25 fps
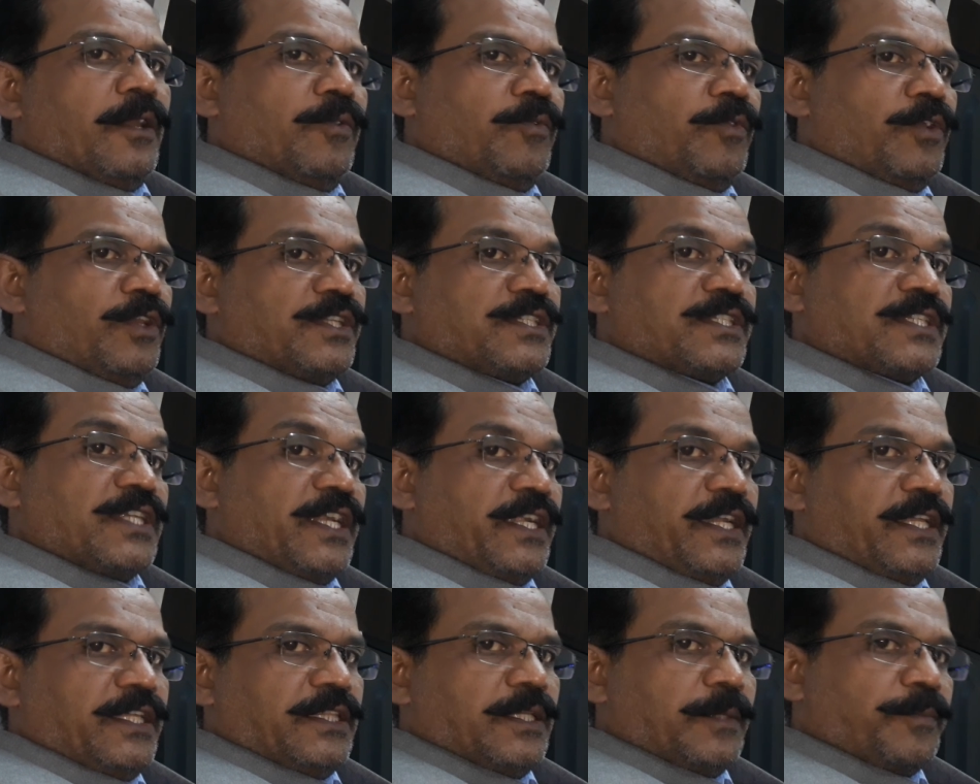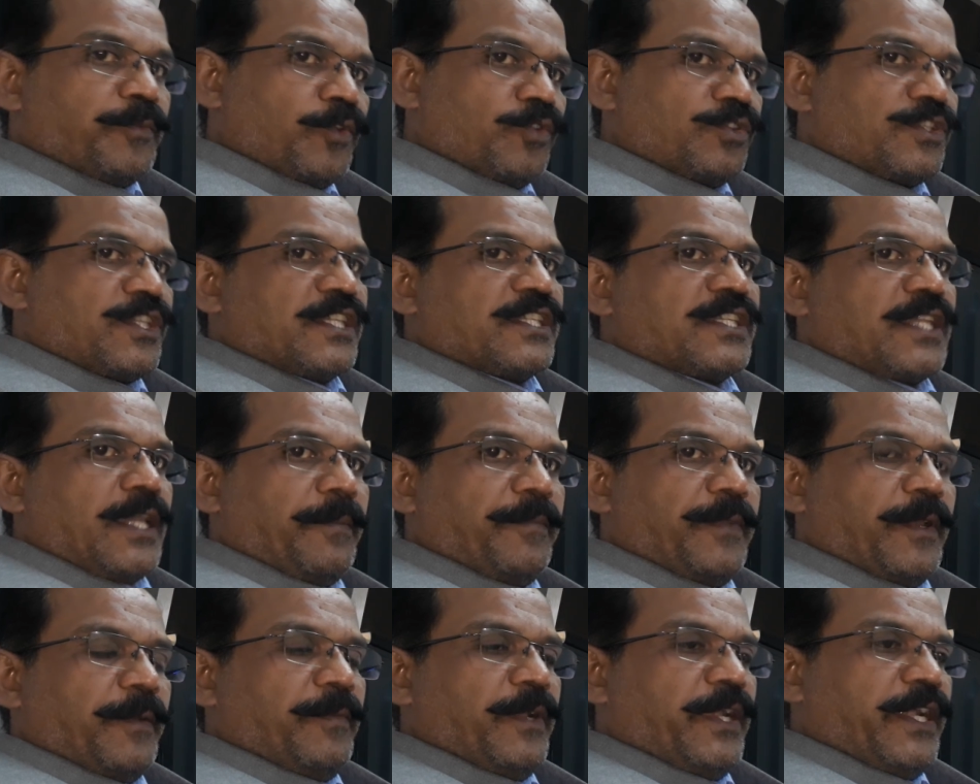will study the process
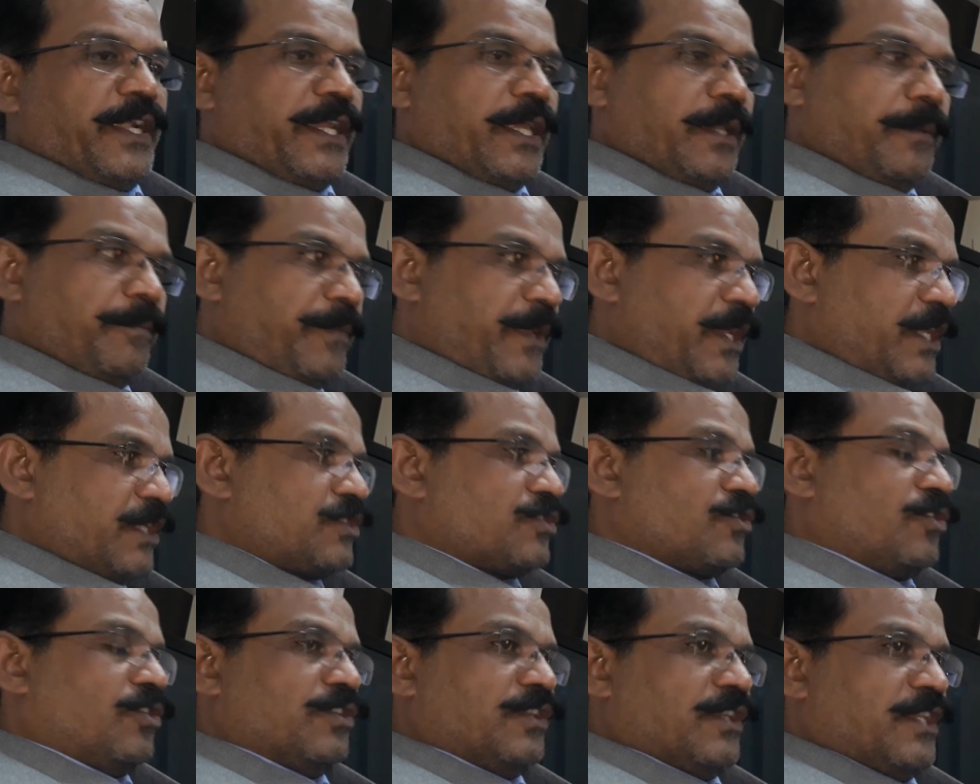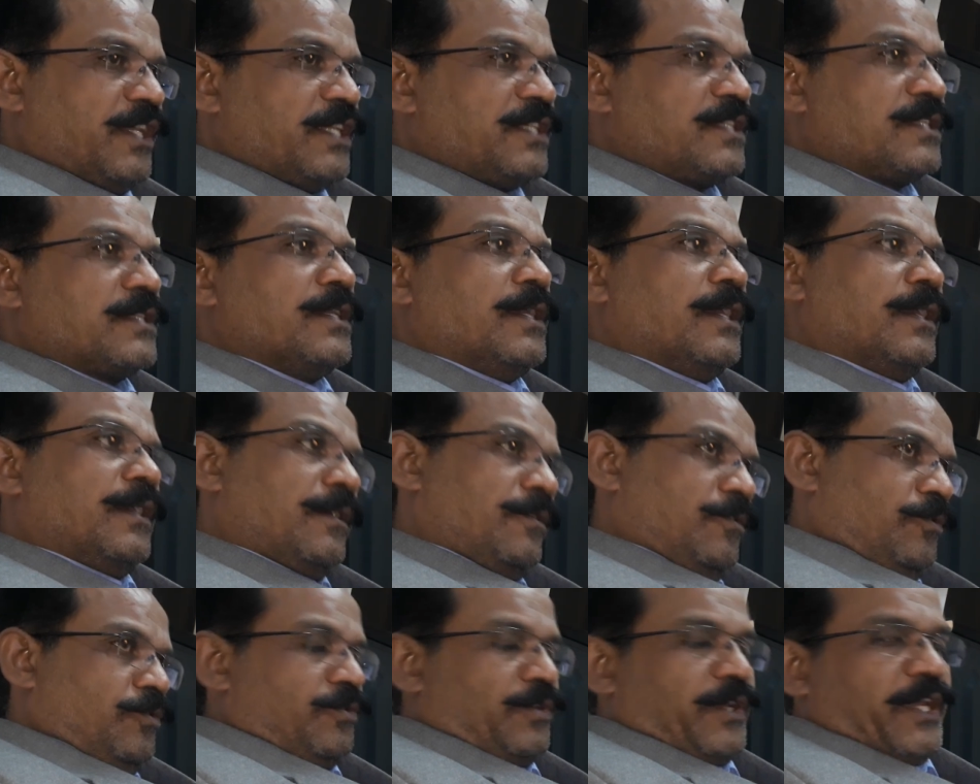capability based on this.
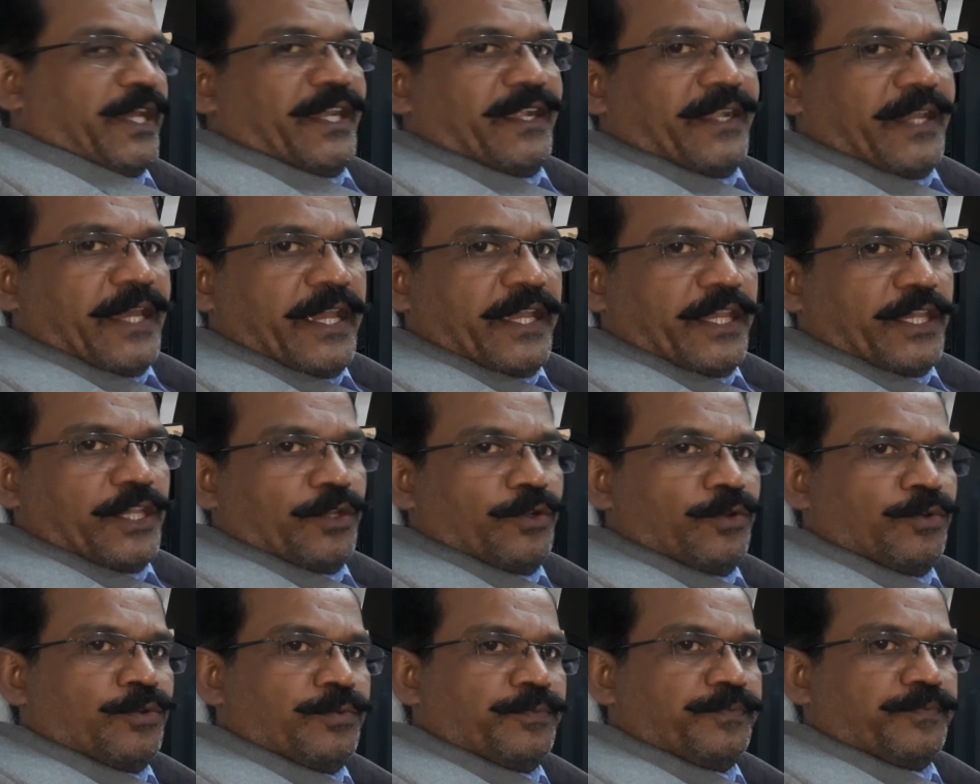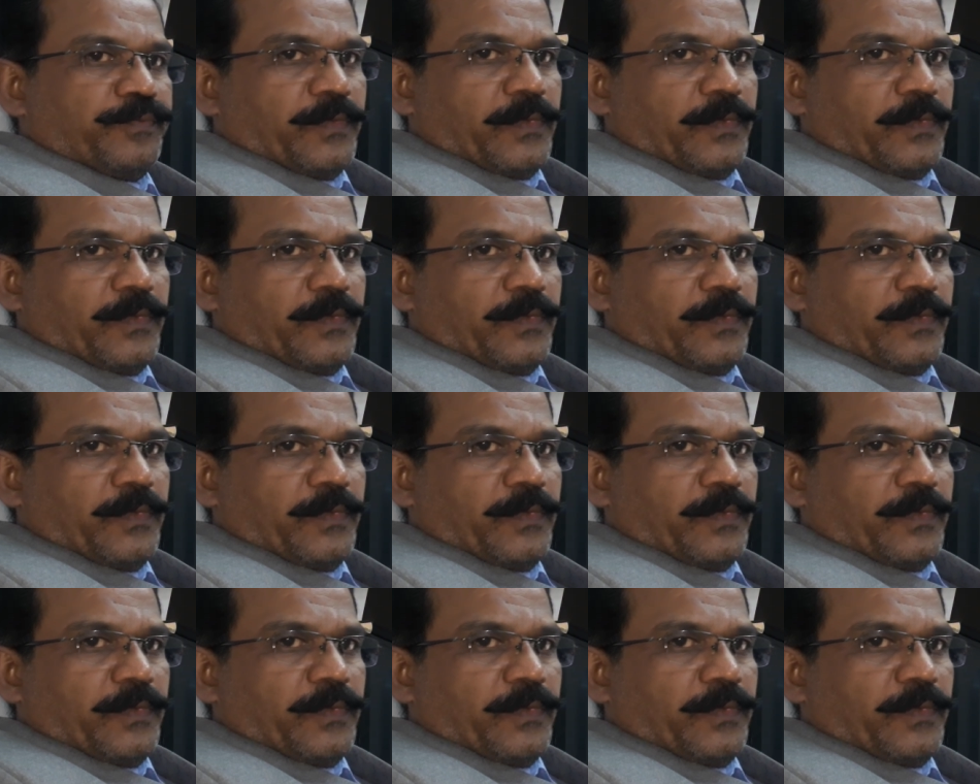Okay, thank you.